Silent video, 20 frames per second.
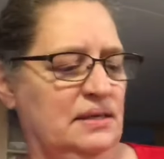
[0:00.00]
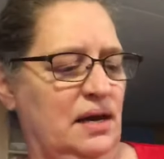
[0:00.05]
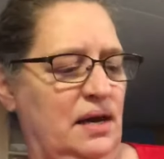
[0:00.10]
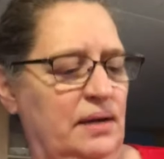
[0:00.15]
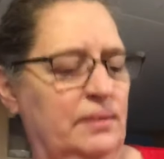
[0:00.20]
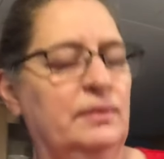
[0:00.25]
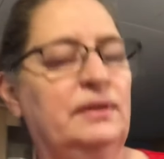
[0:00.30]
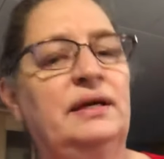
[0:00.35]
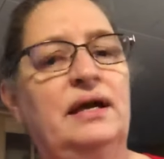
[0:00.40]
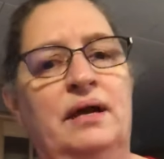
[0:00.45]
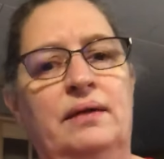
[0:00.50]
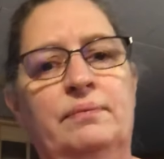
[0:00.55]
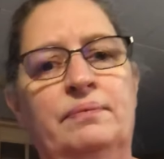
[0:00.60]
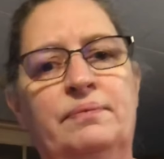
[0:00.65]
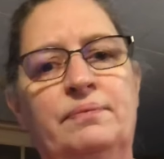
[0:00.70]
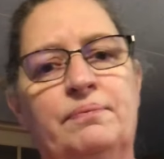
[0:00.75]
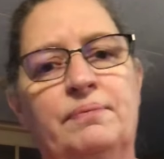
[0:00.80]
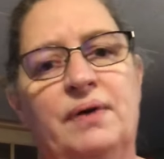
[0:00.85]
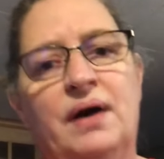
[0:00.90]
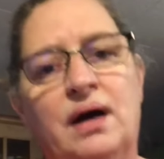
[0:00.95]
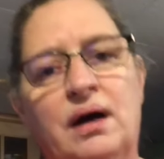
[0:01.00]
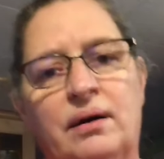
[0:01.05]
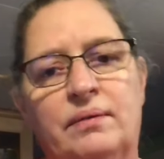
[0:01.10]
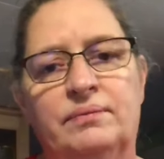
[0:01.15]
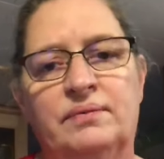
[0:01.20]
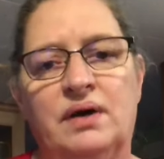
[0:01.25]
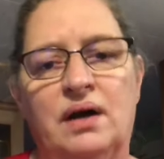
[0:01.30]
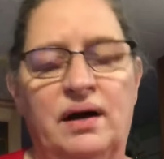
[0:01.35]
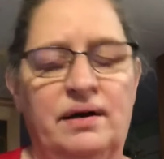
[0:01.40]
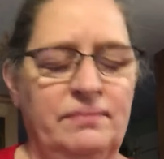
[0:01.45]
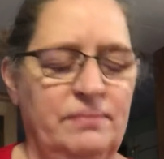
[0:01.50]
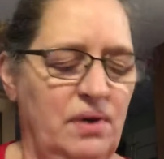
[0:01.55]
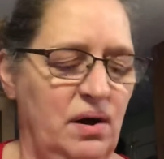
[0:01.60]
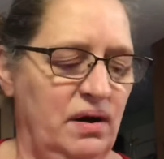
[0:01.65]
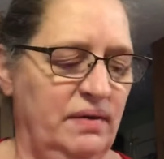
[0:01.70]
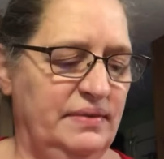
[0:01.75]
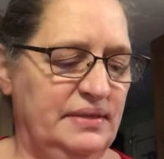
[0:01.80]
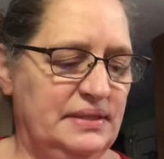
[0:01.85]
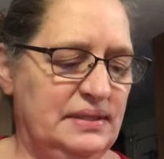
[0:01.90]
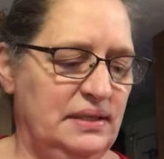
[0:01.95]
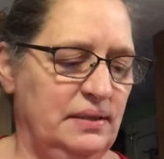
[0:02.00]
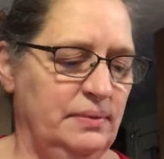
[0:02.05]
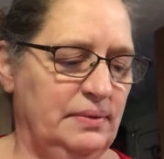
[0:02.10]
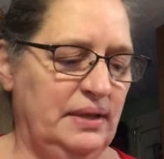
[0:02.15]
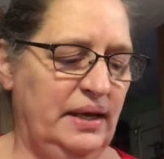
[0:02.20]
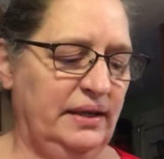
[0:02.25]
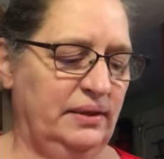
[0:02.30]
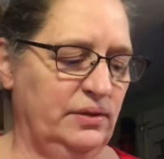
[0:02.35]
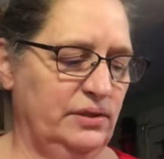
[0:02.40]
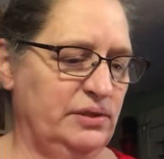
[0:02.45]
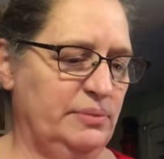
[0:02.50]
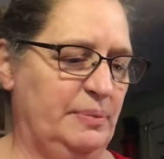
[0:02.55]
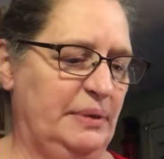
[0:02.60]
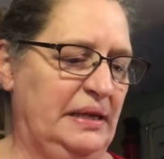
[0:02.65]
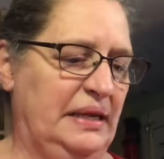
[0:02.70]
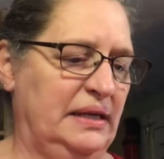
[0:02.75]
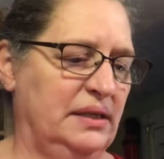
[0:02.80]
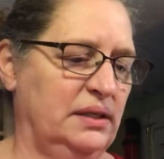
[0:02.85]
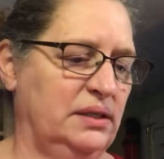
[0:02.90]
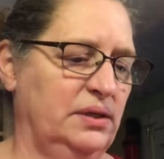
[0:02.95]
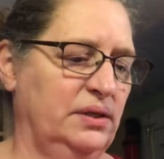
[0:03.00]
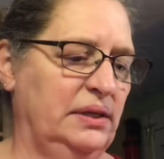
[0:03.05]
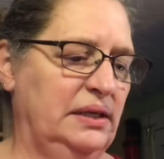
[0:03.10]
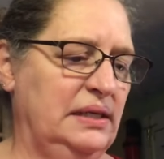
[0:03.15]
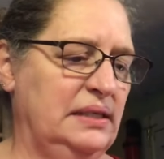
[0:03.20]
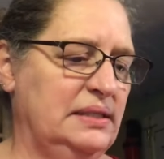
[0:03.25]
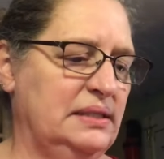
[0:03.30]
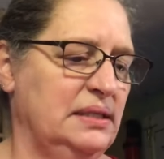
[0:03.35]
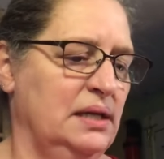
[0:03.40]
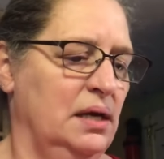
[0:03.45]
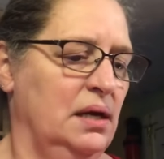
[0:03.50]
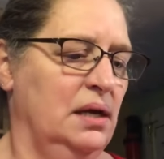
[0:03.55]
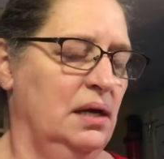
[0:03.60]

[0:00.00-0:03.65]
I obviously would like those banana cookies.